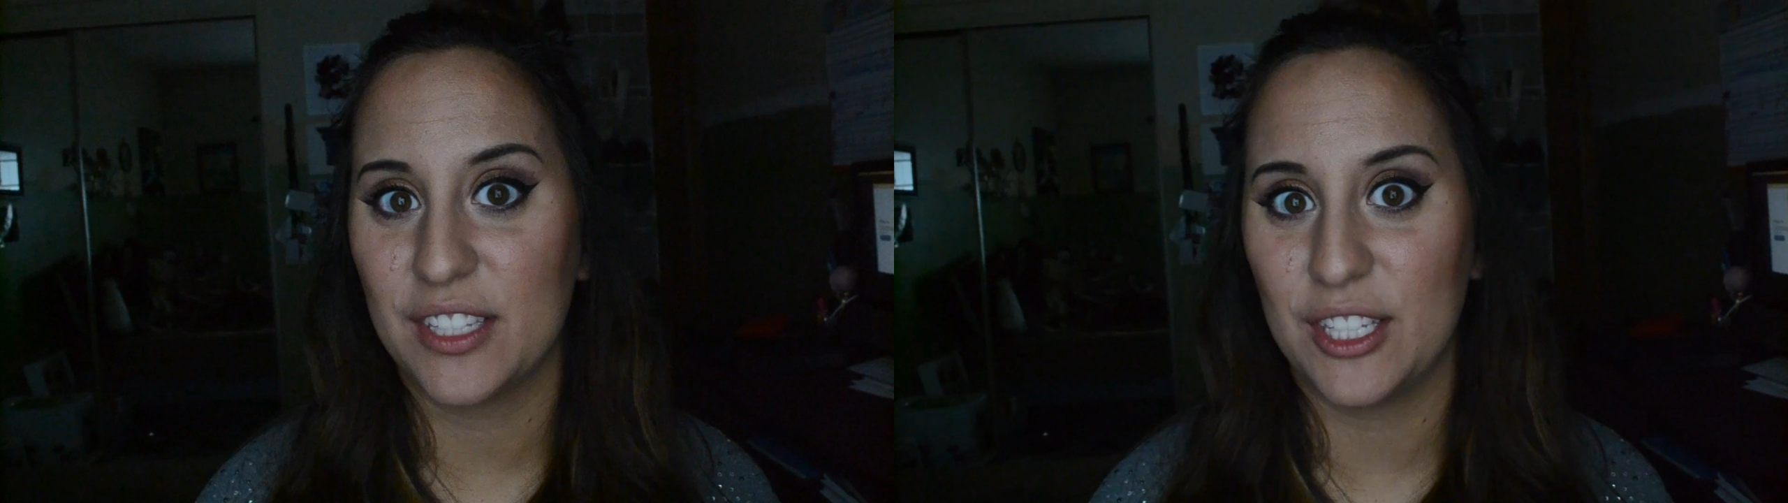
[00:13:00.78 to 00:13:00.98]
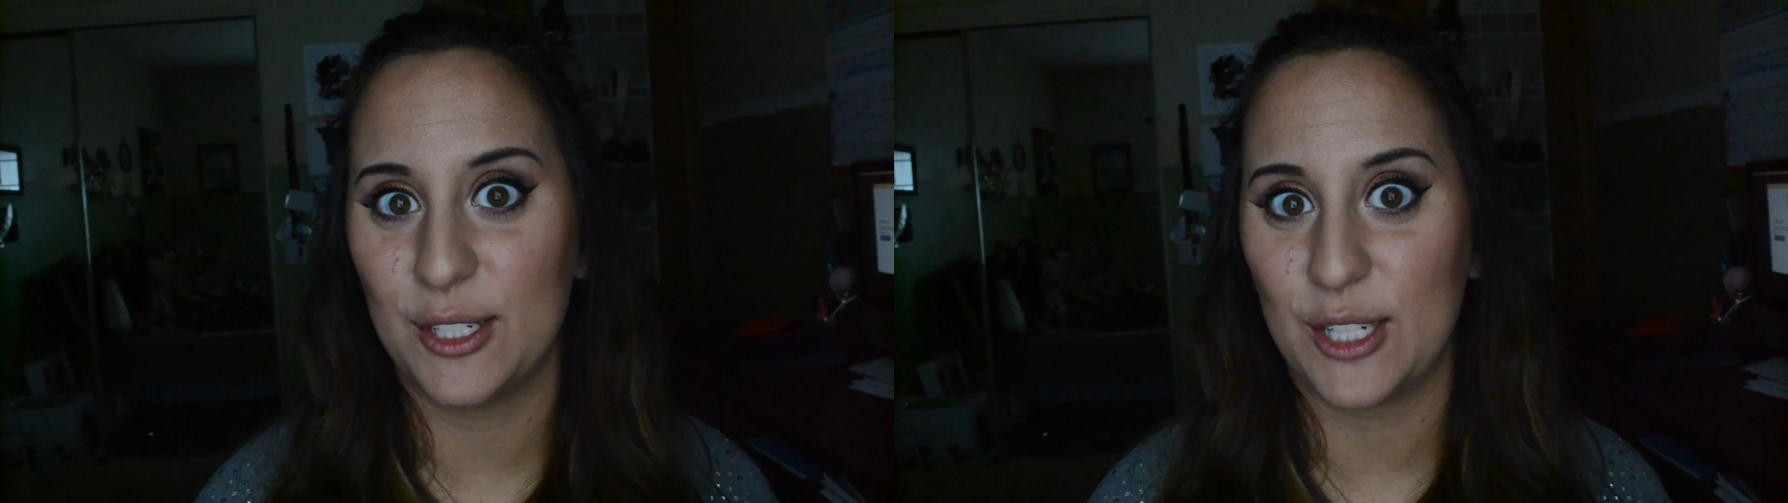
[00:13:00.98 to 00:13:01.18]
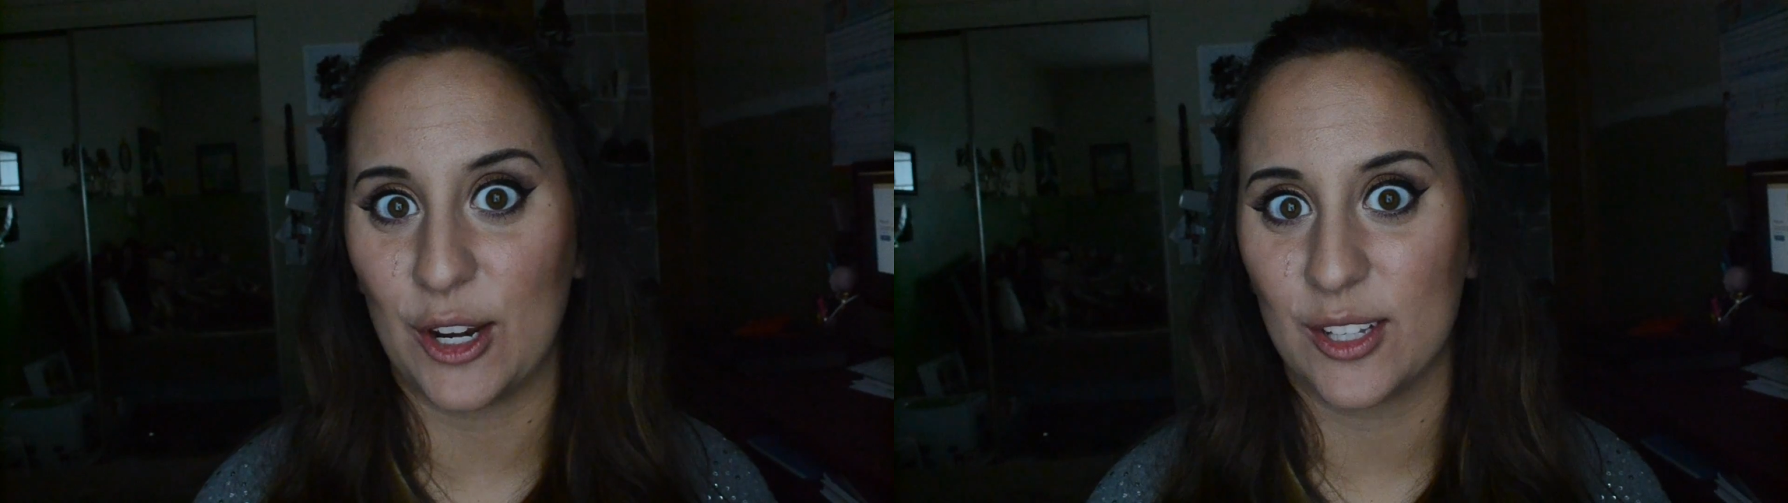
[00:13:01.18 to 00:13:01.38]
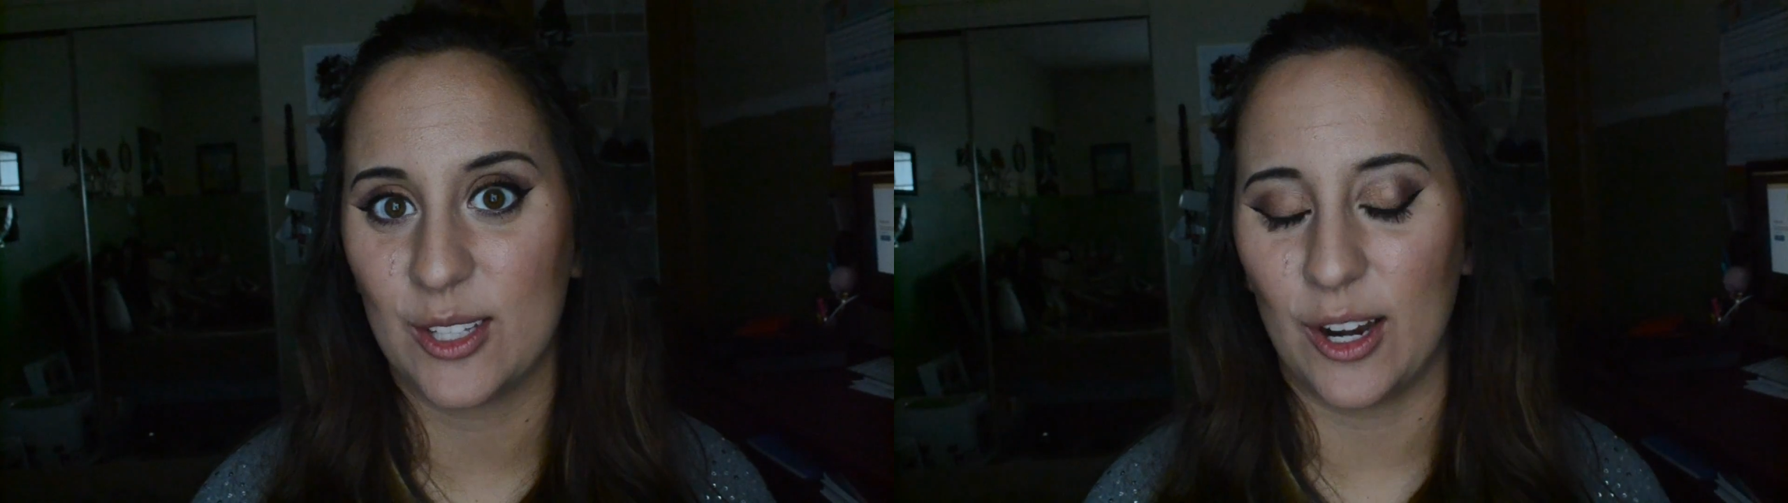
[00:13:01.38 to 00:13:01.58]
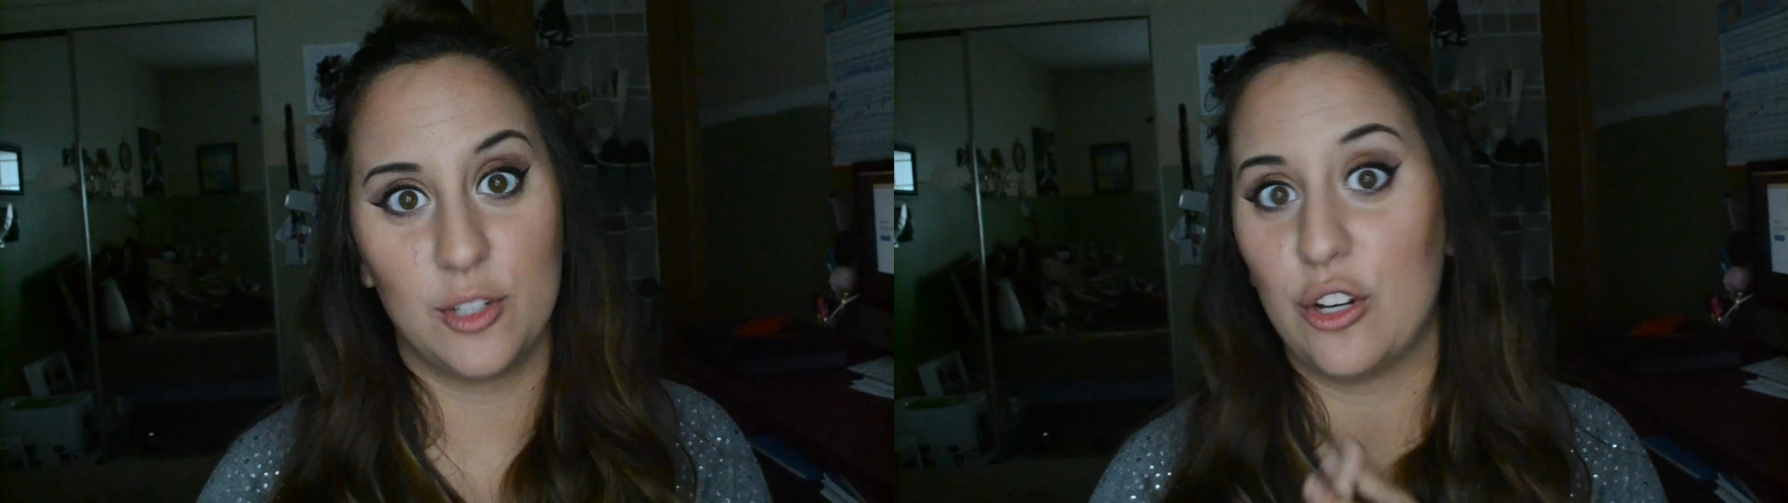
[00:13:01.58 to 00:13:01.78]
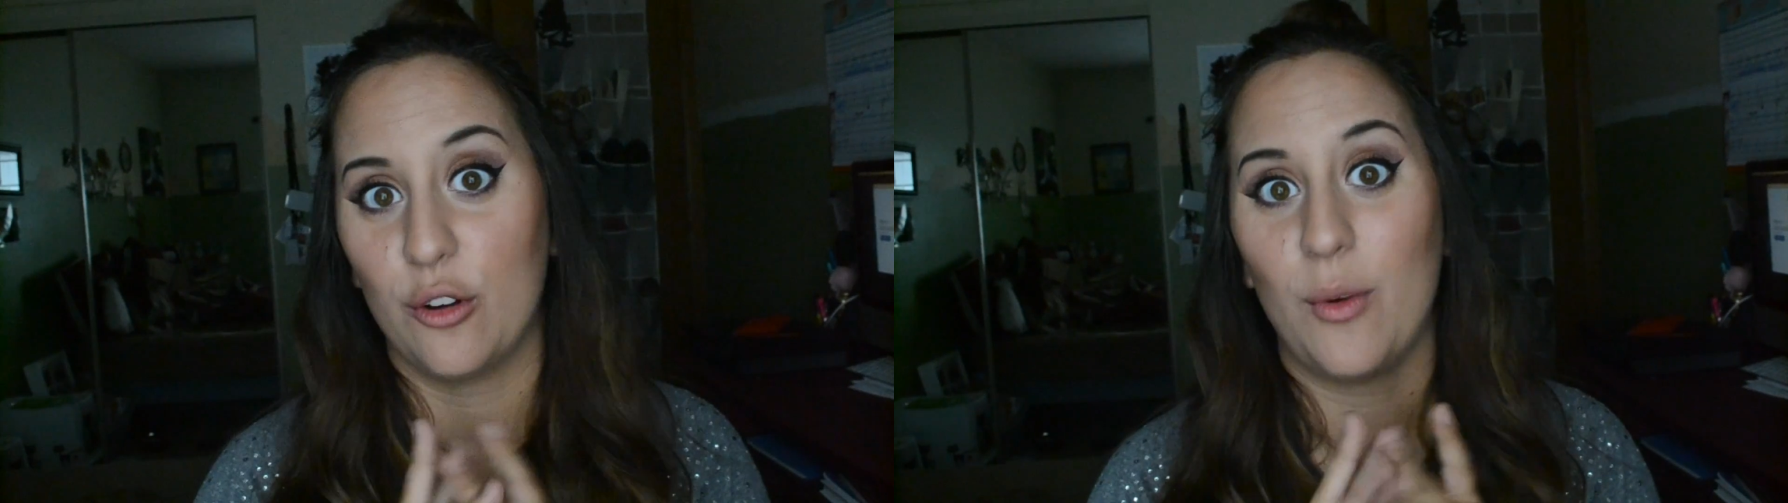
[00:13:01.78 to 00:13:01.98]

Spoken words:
little dark, sorry. Sure,